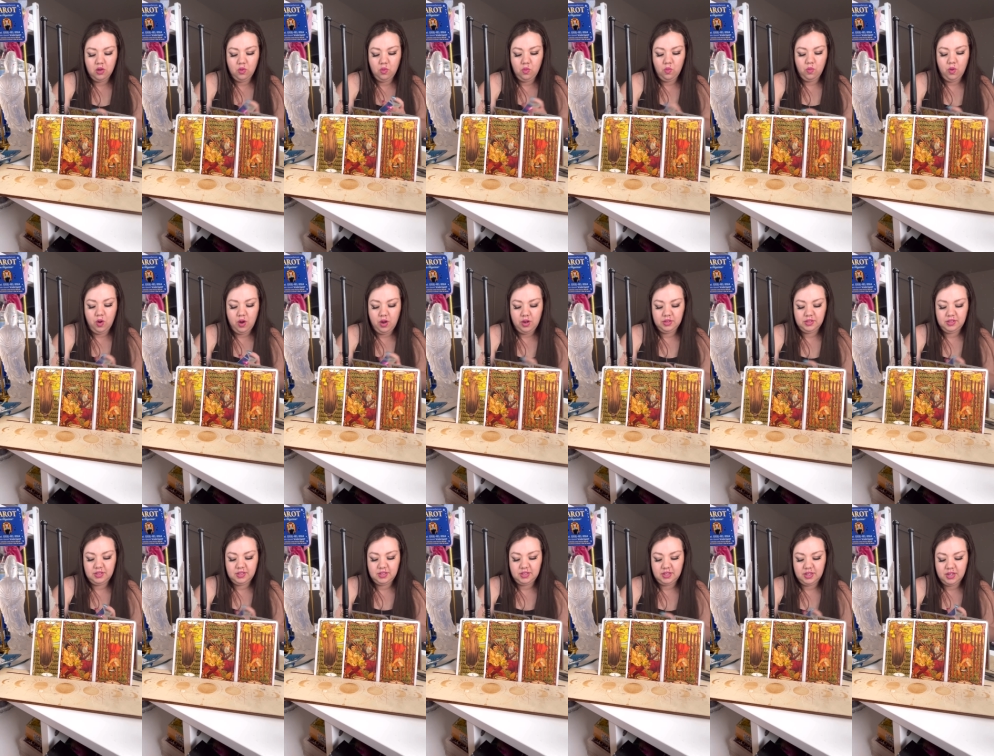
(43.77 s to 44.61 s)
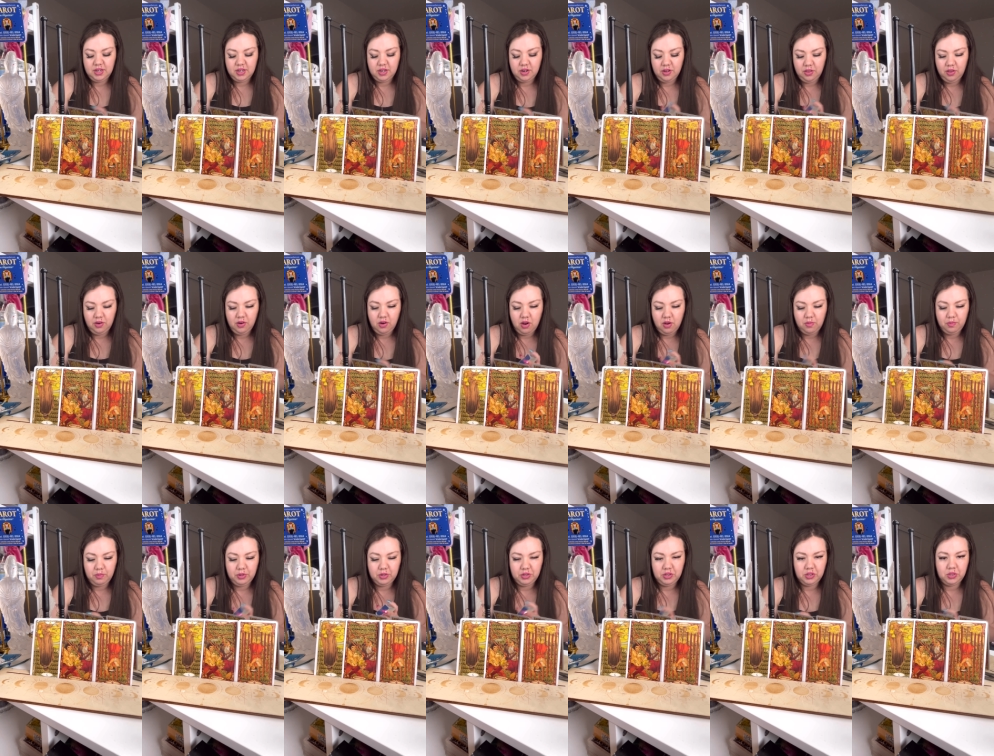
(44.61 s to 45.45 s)
wants another
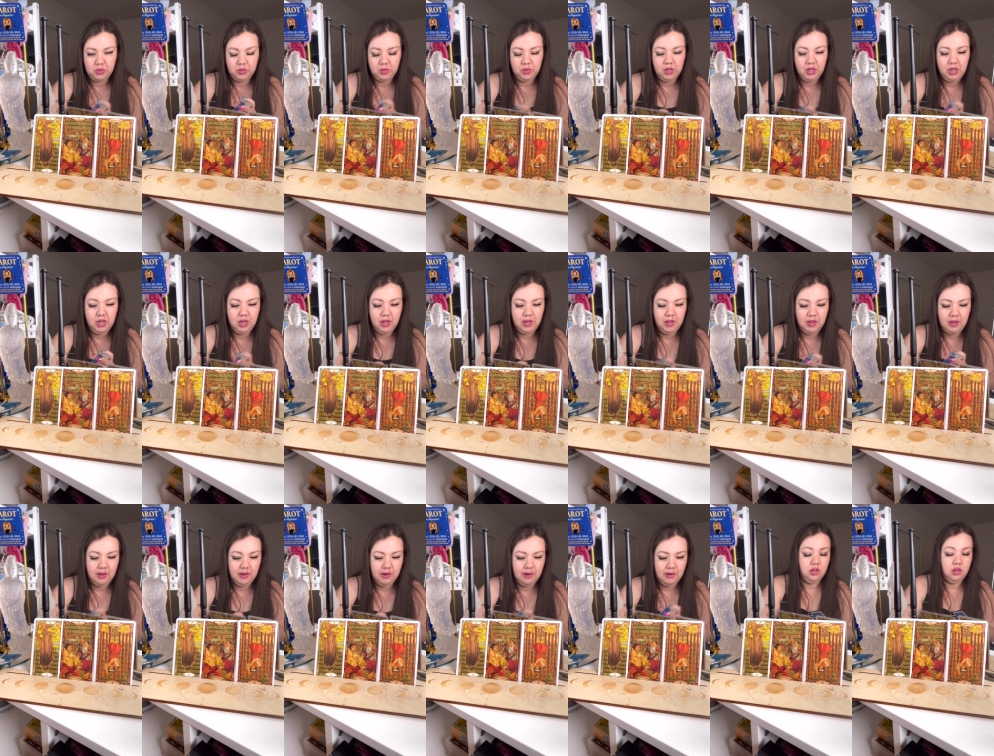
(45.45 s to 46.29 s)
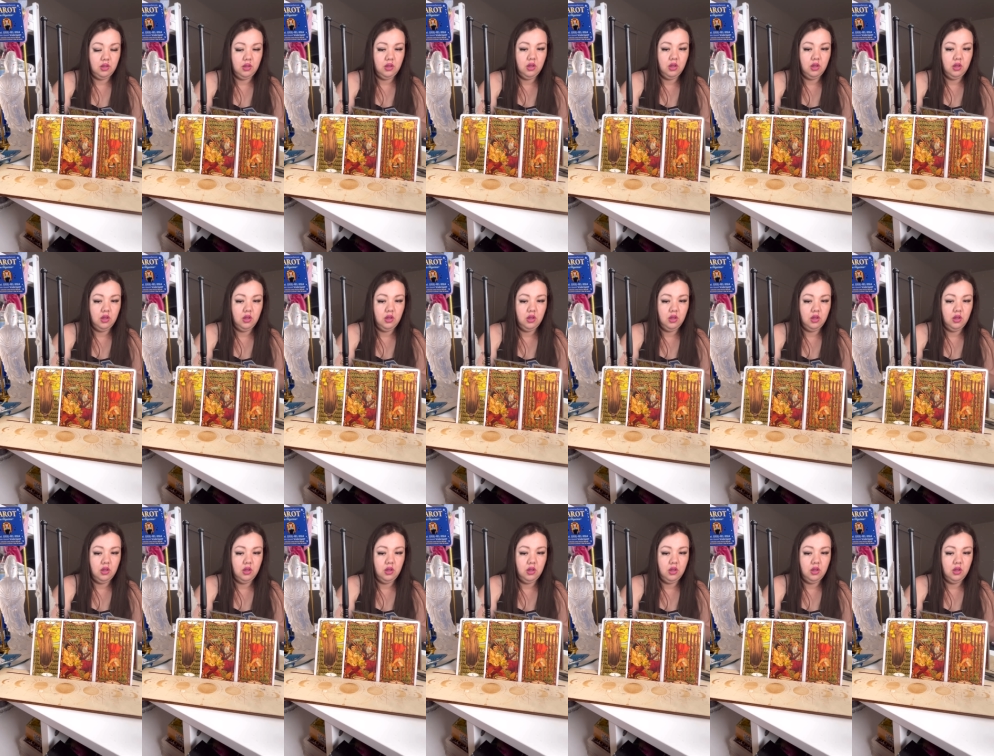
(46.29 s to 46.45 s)
opportunity here?